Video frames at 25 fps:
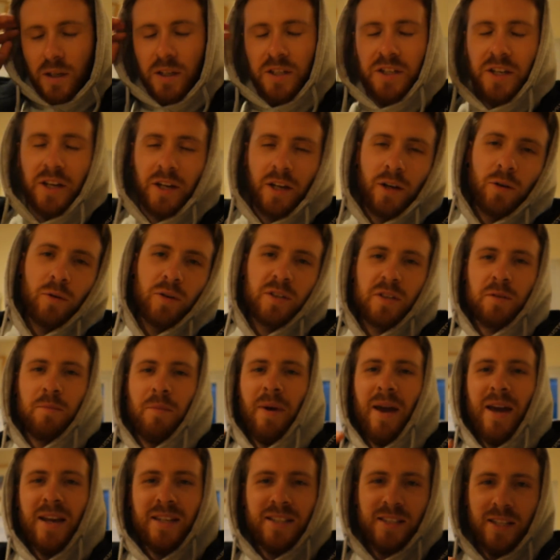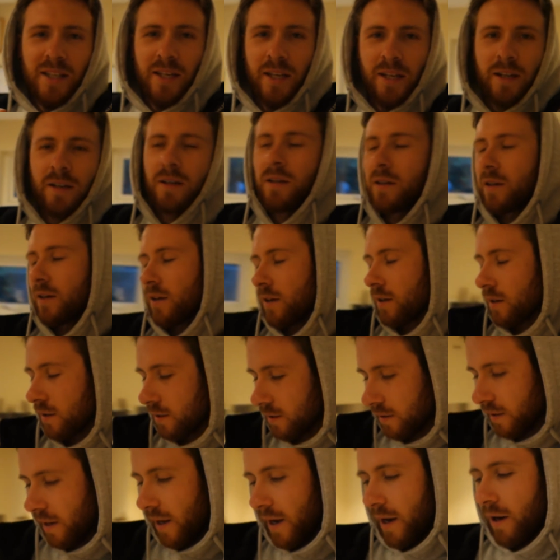Dinner was amazing.
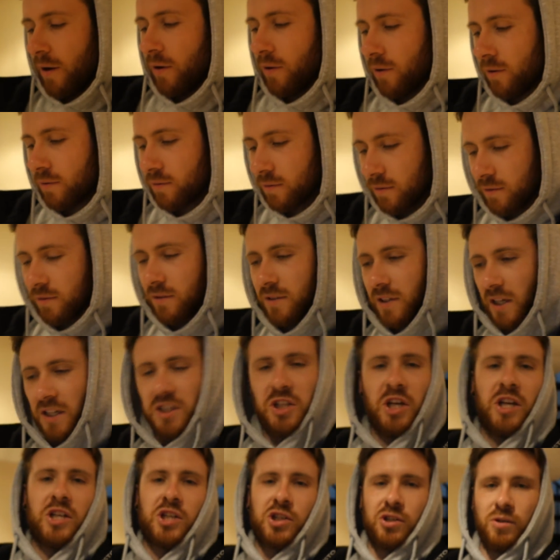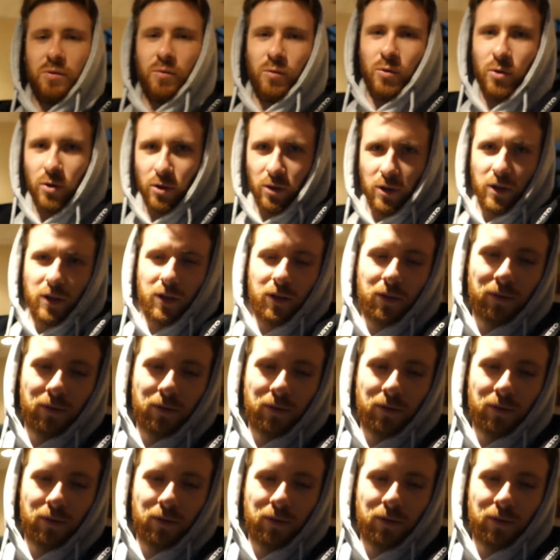Now digestion walk,